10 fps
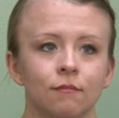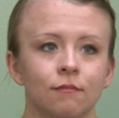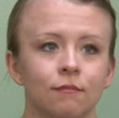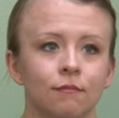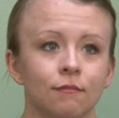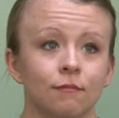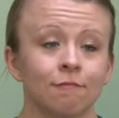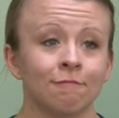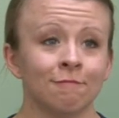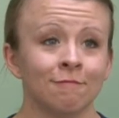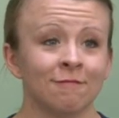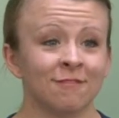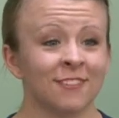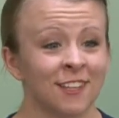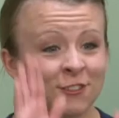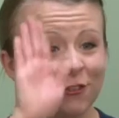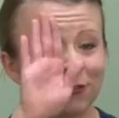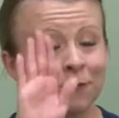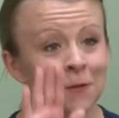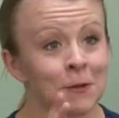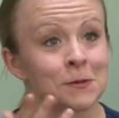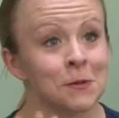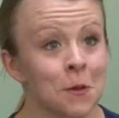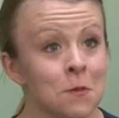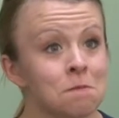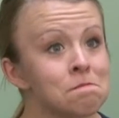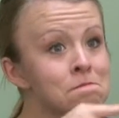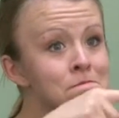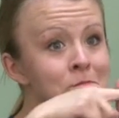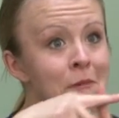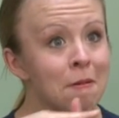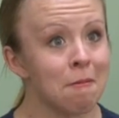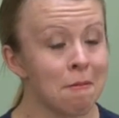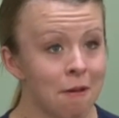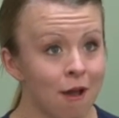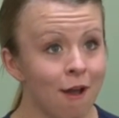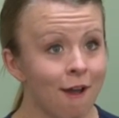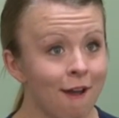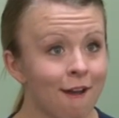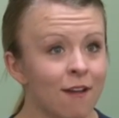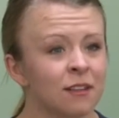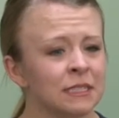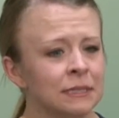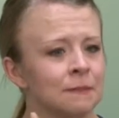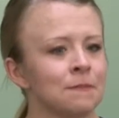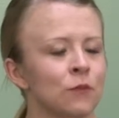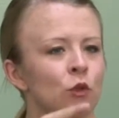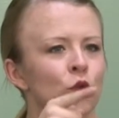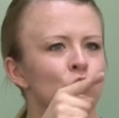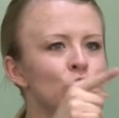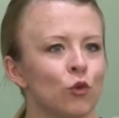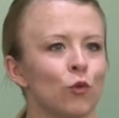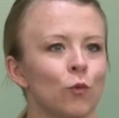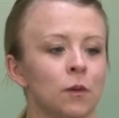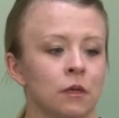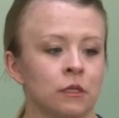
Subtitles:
Great, so it was mostly positive, even though you were doing it from the Deaf Center.